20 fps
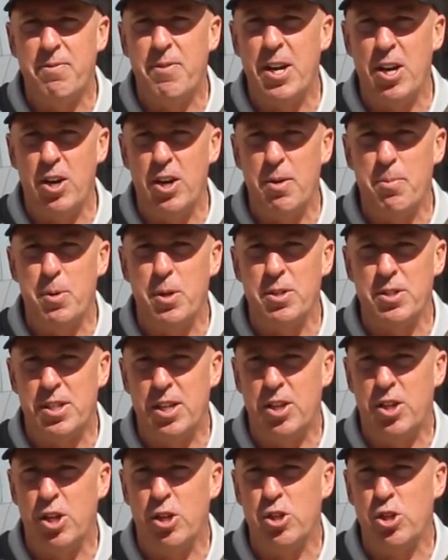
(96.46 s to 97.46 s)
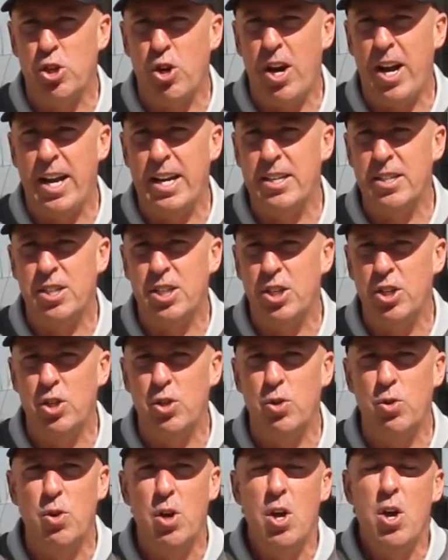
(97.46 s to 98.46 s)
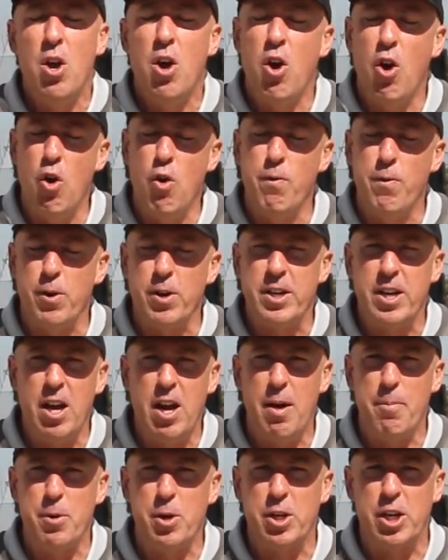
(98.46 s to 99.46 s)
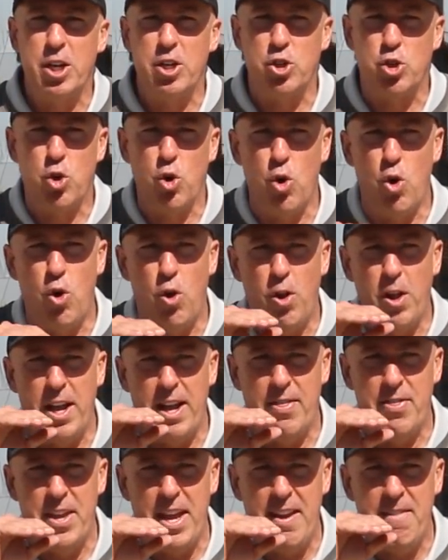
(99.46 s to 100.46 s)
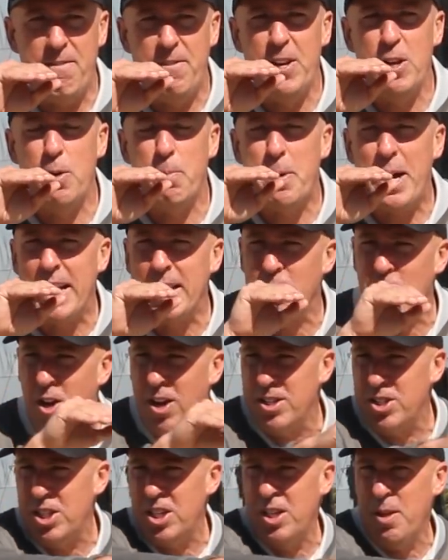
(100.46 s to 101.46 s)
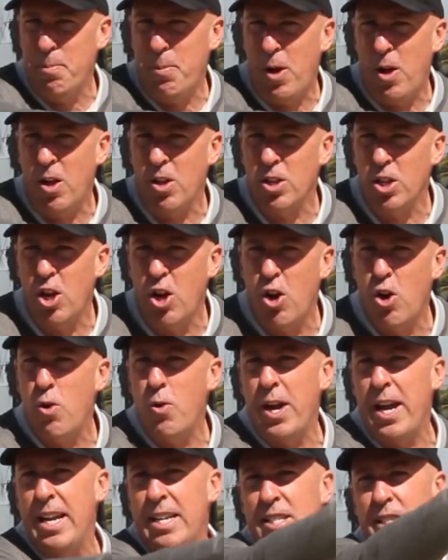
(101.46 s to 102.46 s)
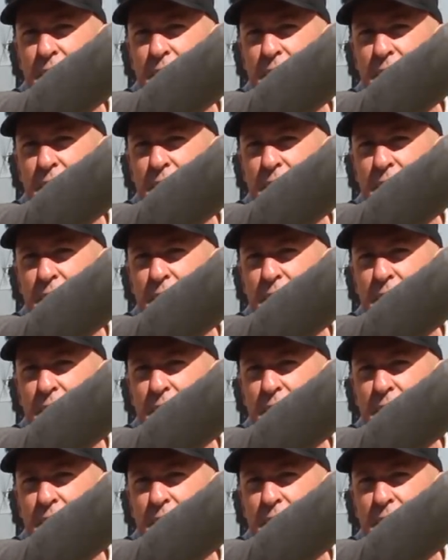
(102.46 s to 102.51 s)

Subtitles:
variables that they're trying to overcome or control, and they feel by launching the ball low and